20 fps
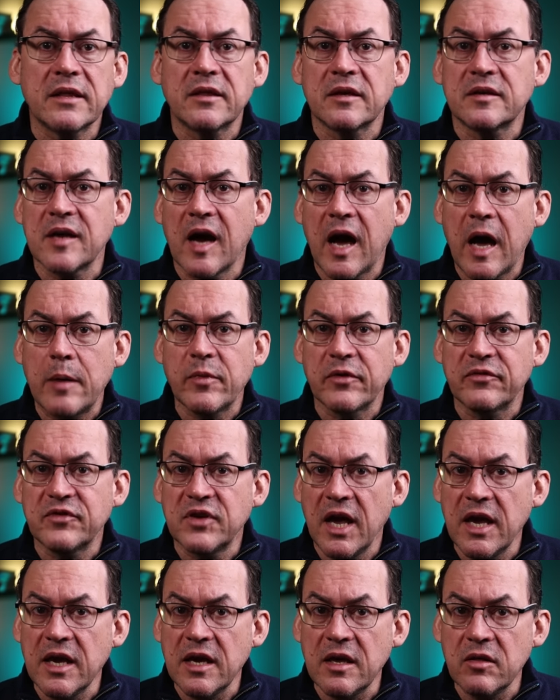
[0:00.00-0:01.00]
at the time of
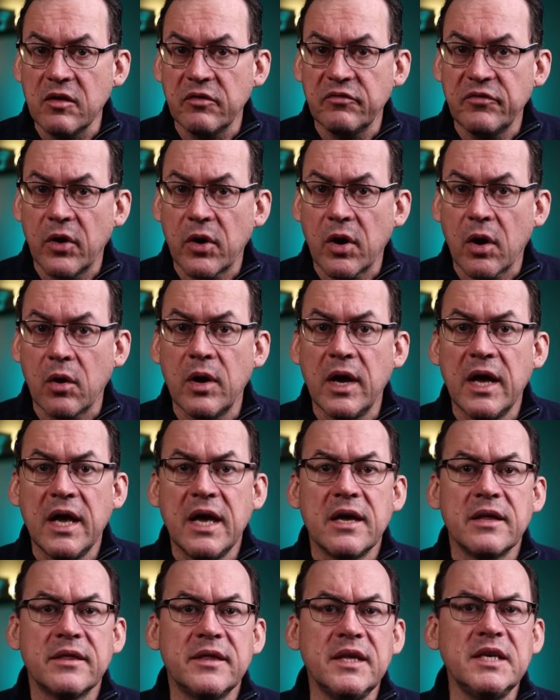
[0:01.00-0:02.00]
taking the photo,
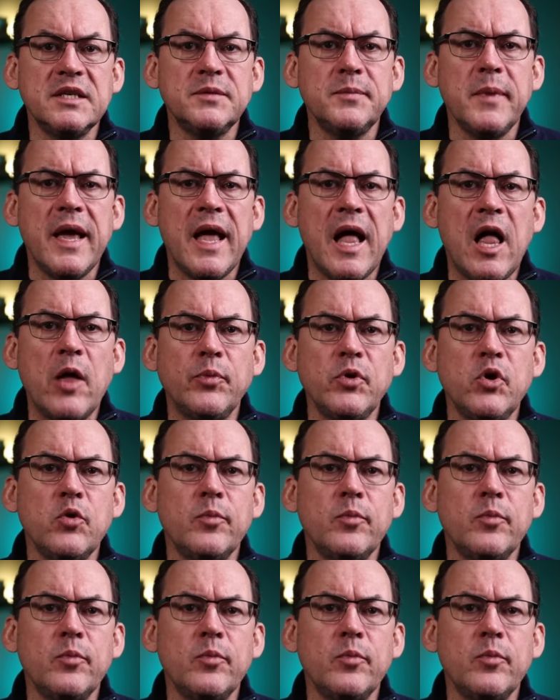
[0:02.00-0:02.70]
these may help